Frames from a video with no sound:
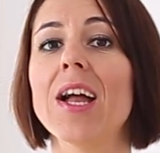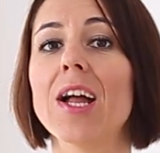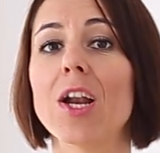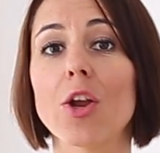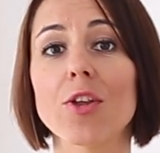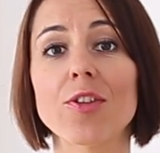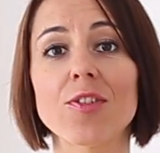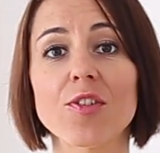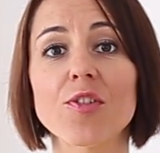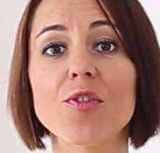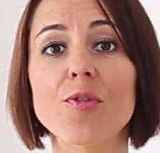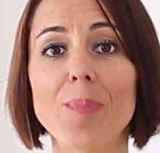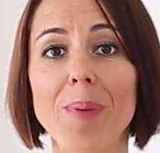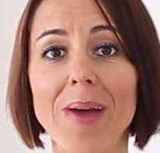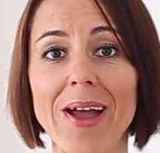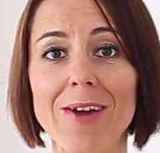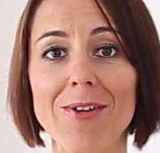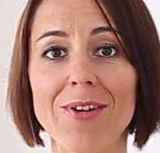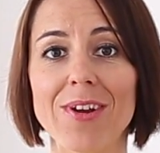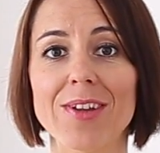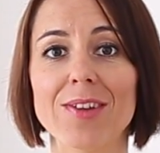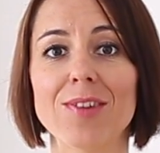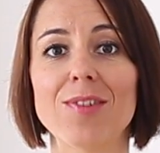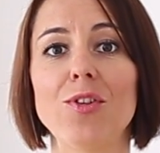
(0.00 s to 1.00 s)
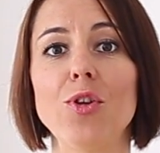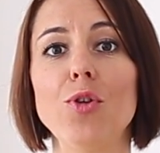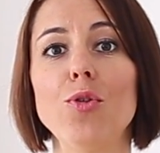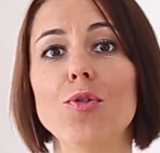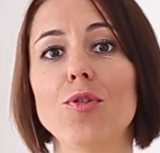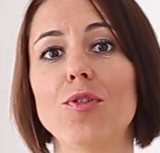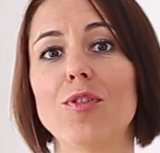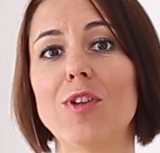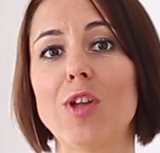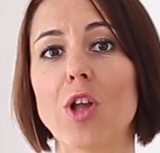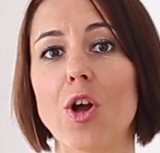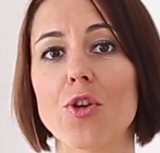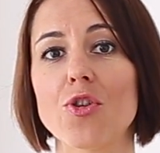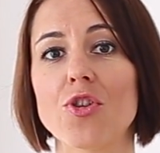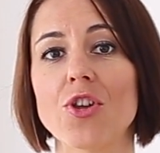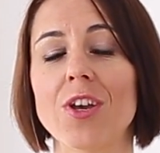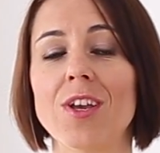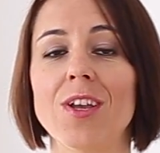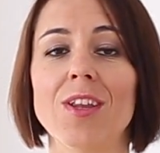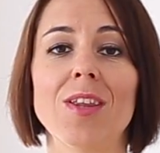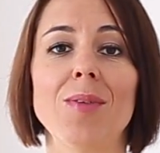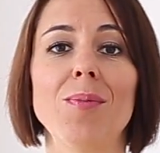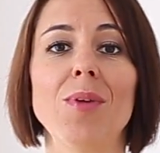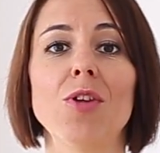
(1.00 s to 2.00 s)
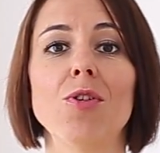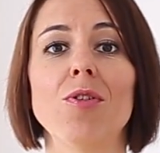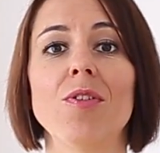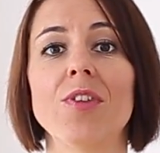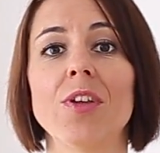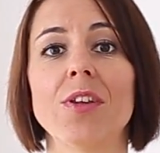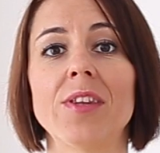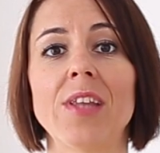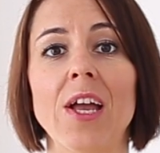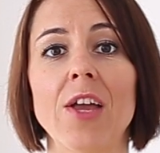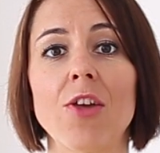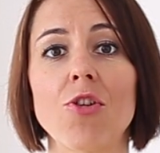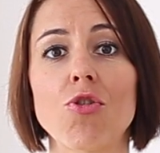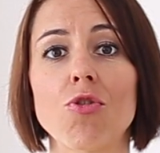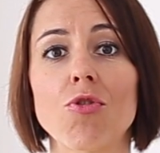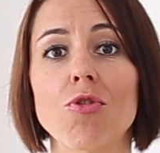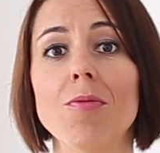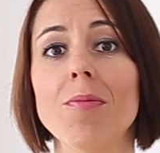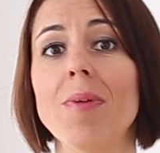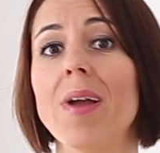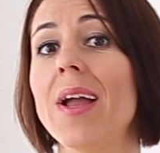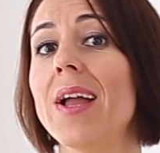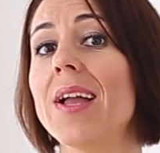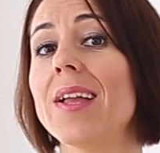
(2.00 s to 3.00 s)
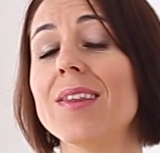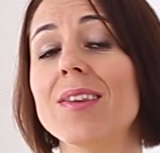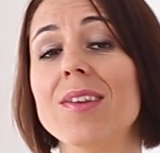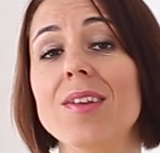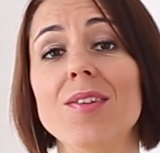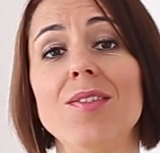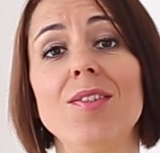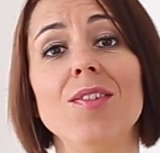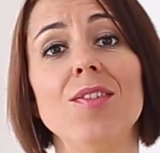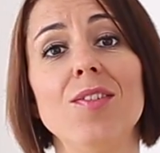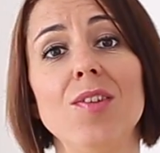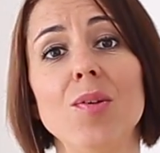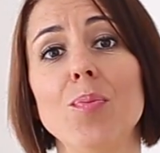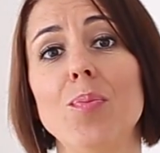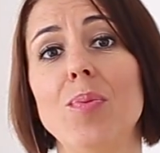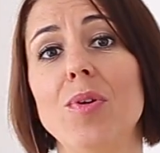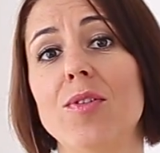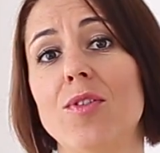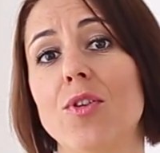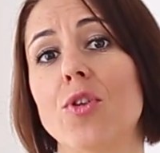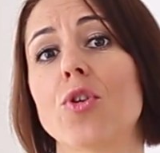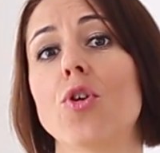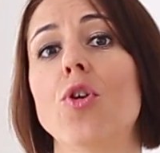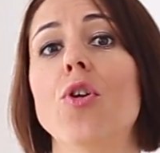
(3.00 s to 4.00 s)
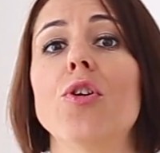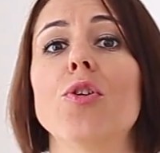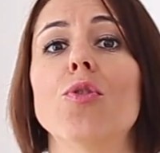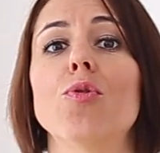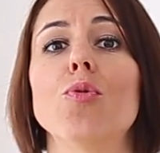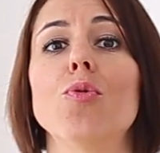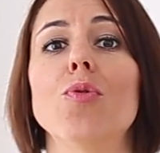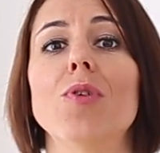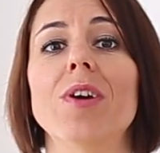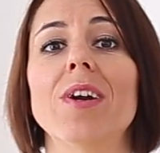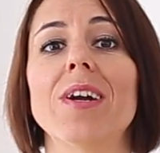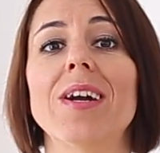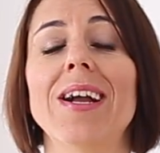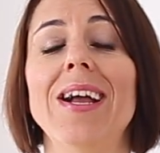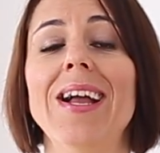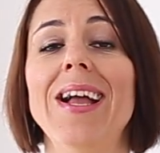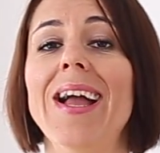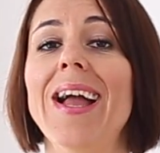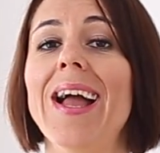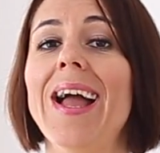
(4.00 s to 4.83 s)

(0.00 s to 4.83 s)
Lots of parents use logic in the middle of the tantrum, and this is simply not going to work.